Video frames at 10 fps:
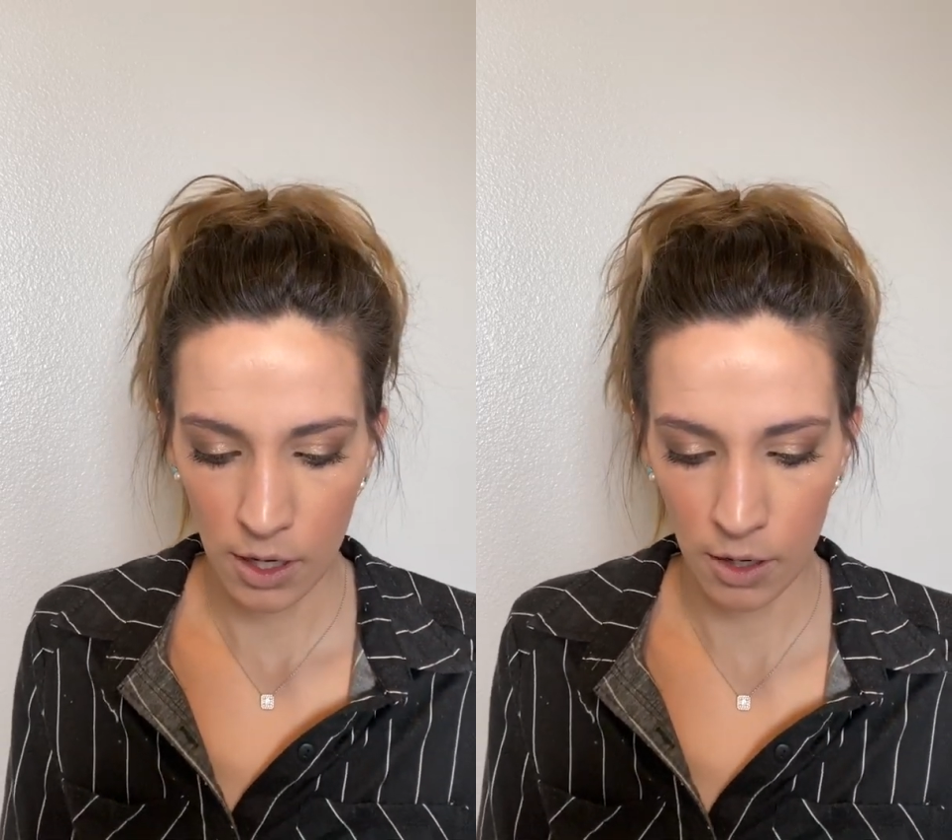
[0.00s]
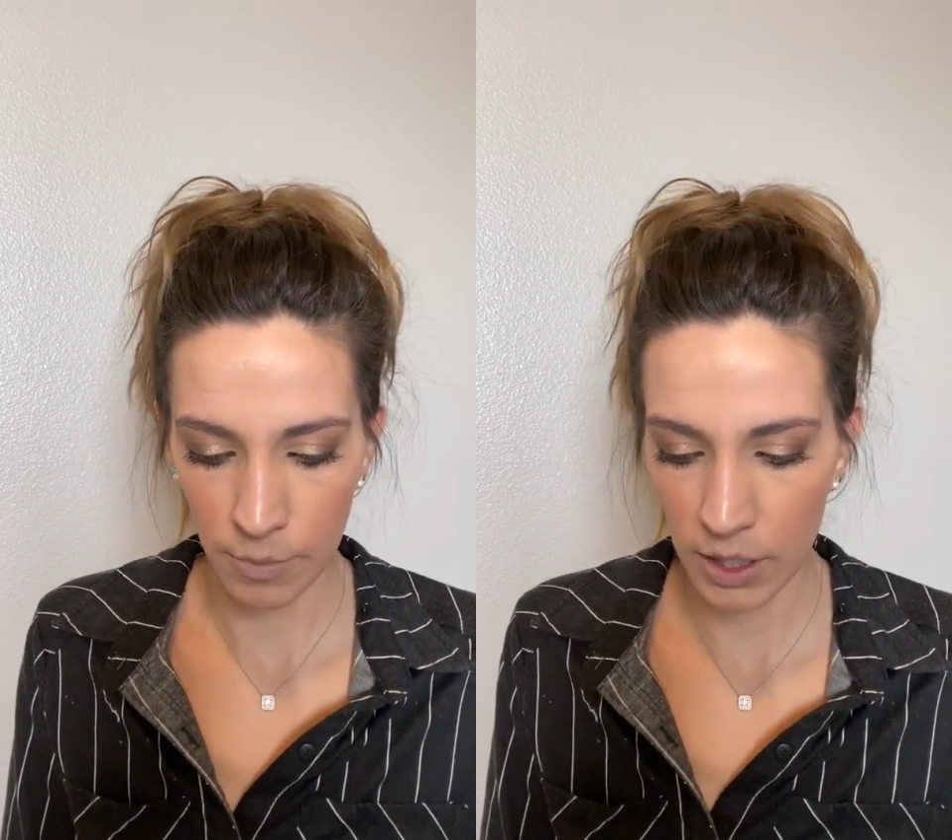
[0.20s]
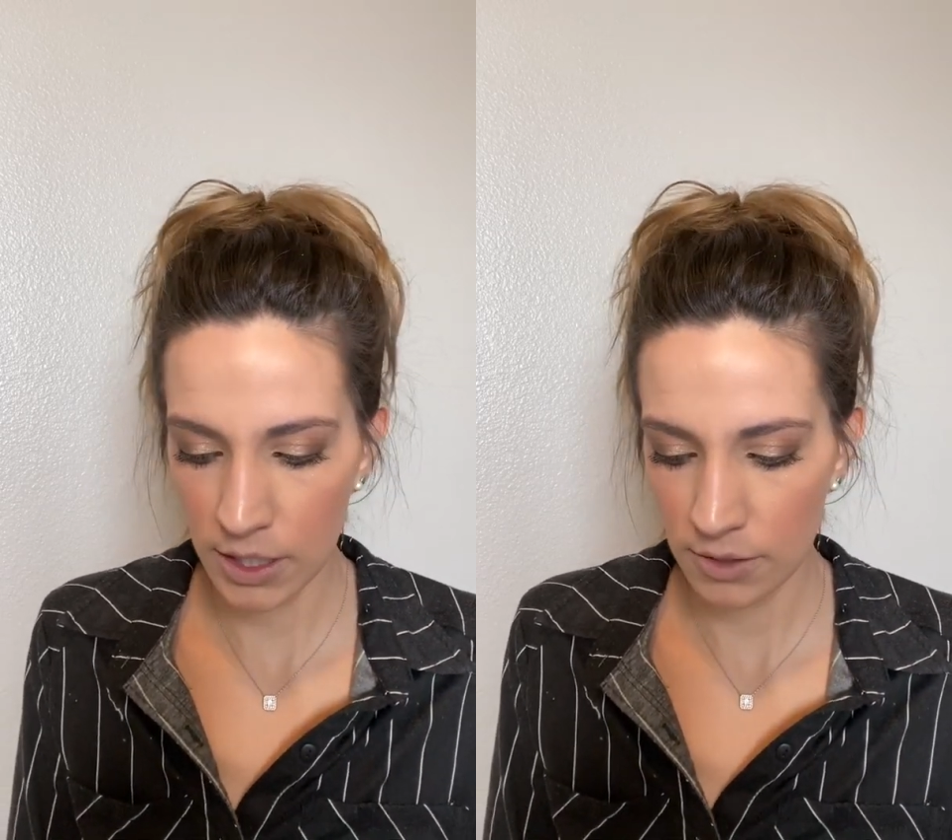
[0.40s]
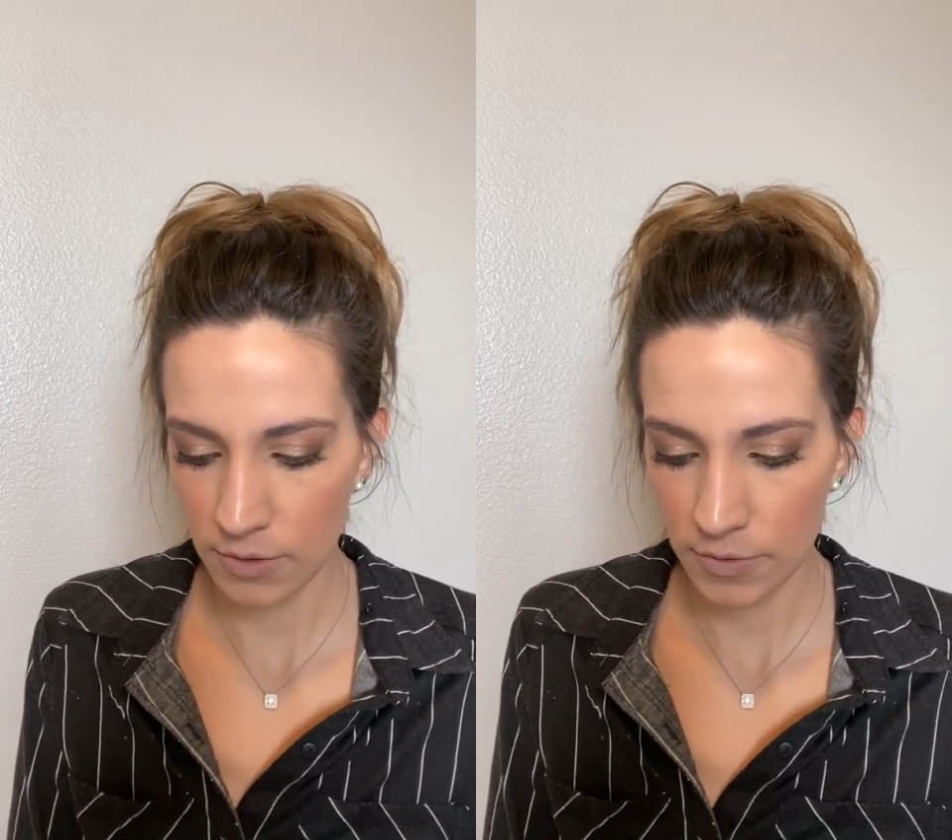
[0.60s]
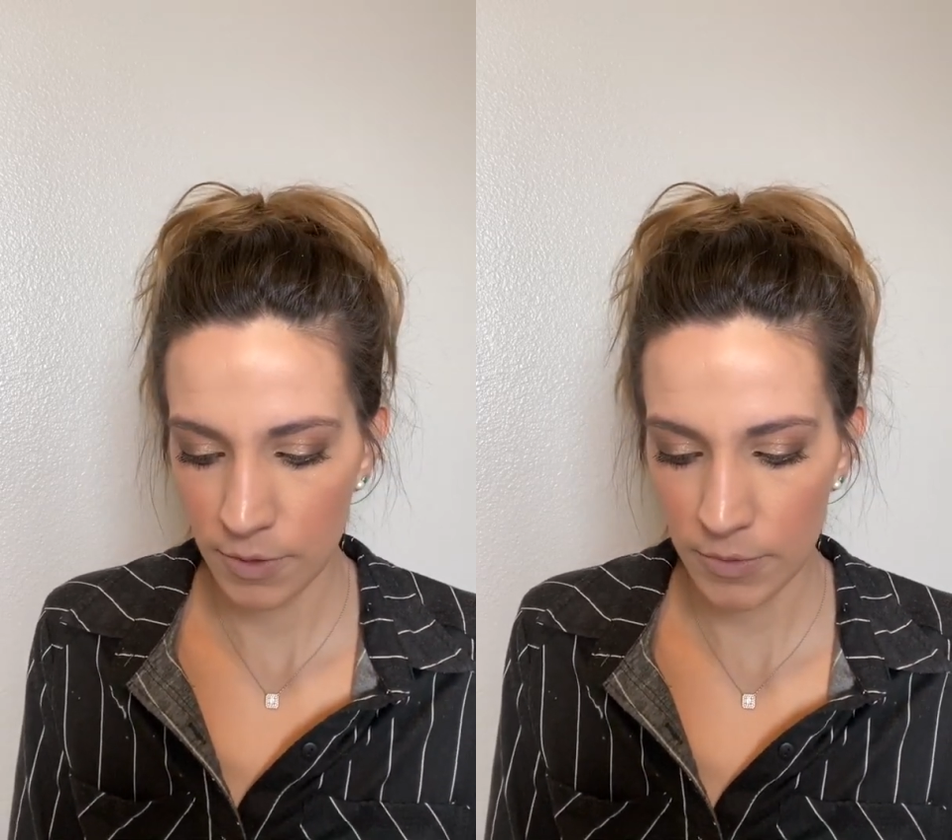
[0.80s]
but
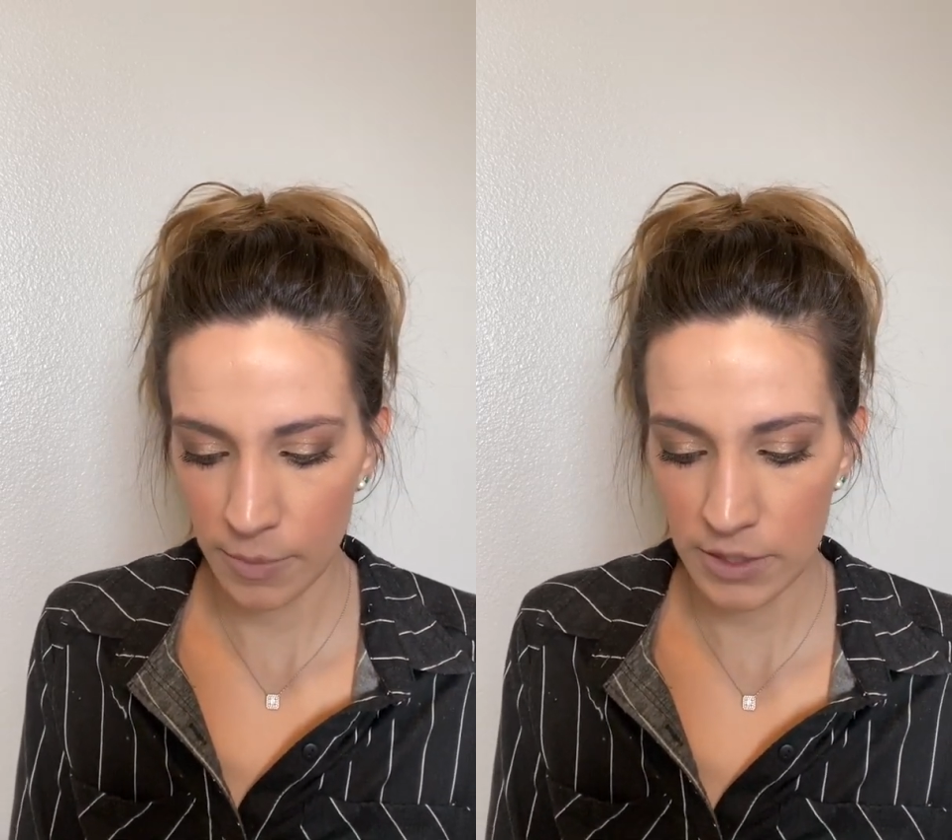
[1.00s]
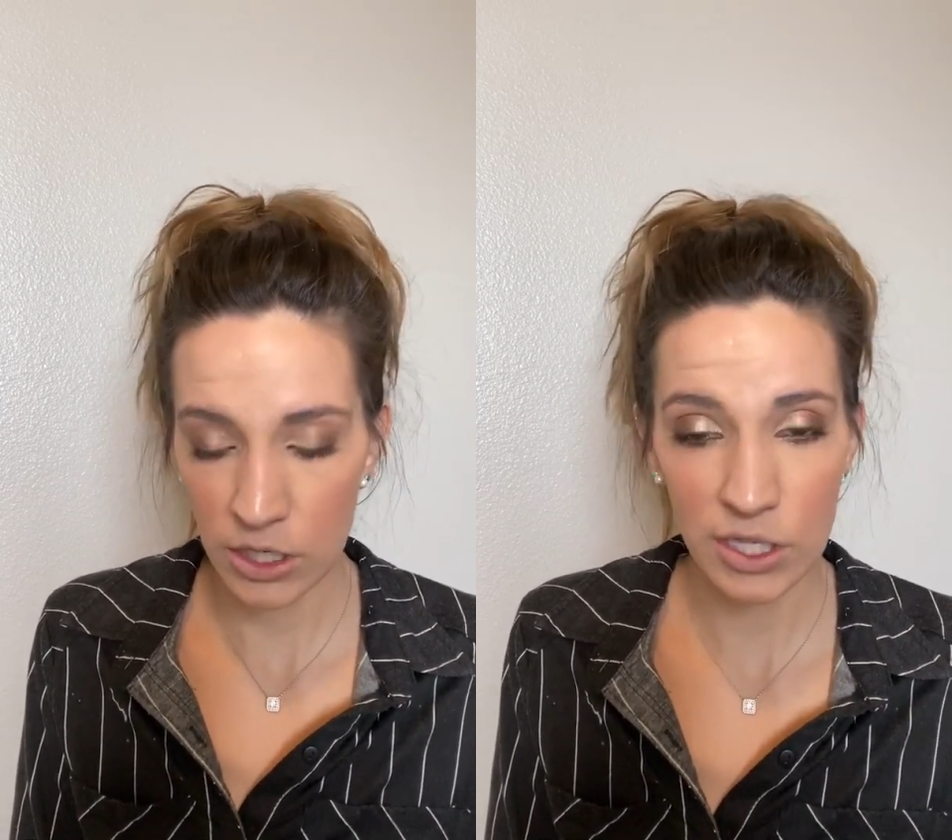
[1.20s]
sometimes they